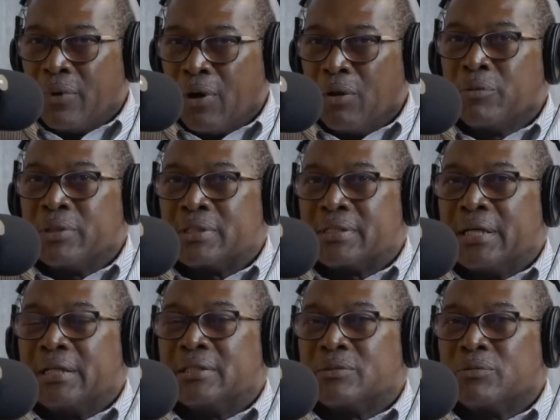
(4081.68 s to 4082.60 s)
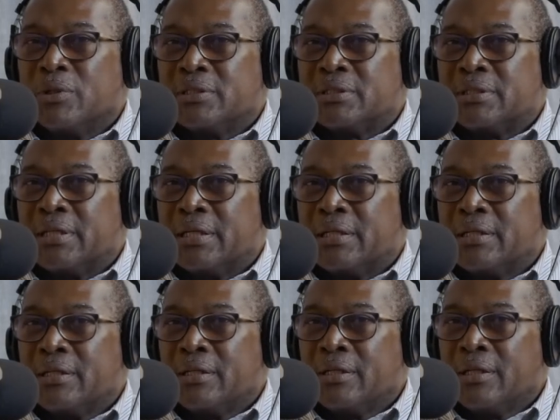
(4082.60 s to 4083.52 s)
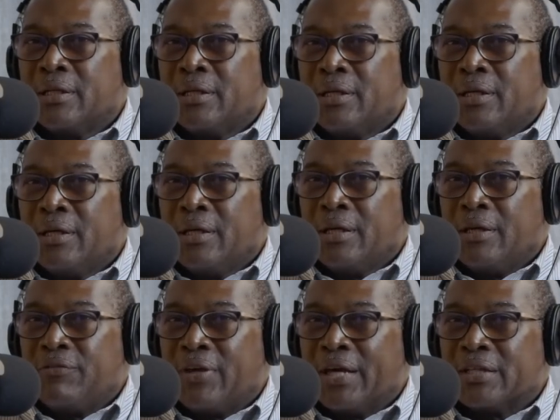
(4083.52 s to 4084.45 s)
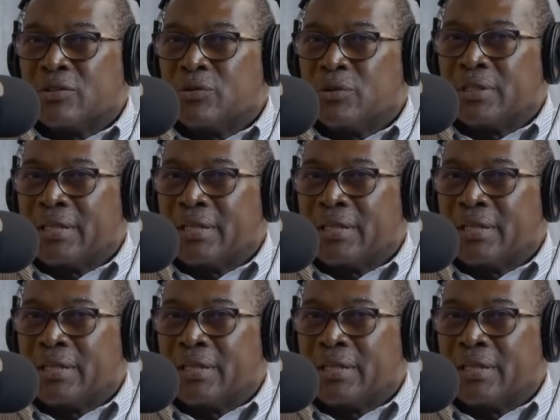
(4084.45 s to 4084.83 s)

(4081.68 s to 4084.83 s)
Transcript: always says was that if he had to do